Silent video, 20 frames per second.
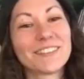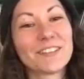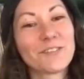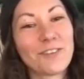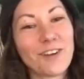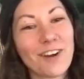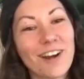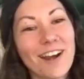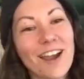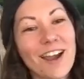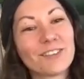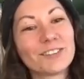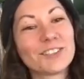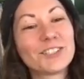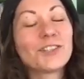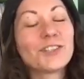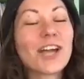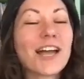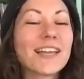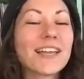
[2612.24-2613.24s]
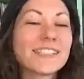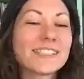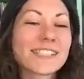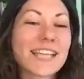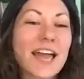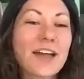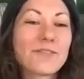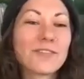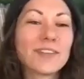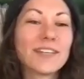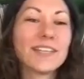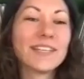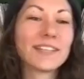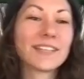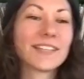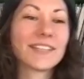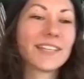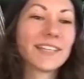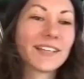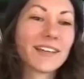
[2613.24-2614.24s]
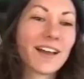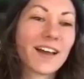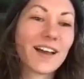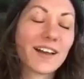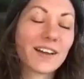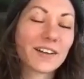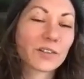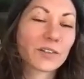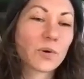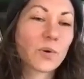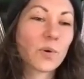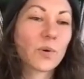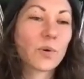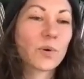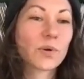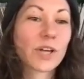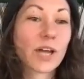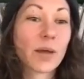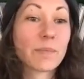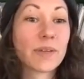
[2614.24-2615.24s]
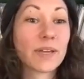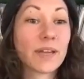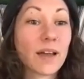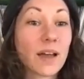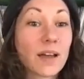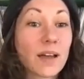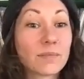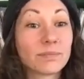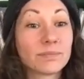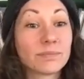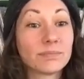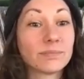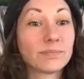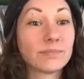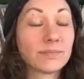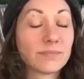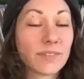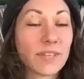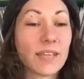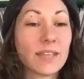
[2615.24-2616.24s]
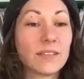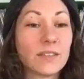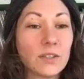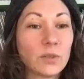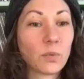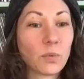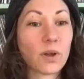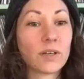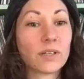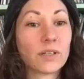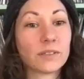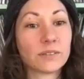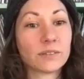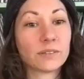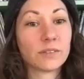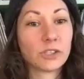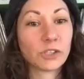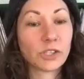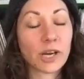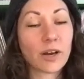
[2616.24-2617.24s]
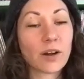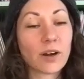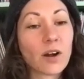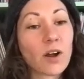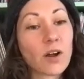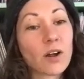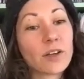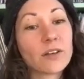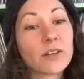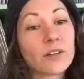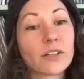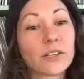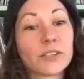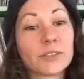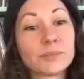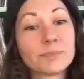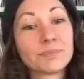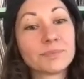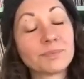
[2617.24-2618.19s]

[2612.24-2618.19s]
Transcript: Far out. Do you guys have anything uh, cool coming up that you want to share on, or?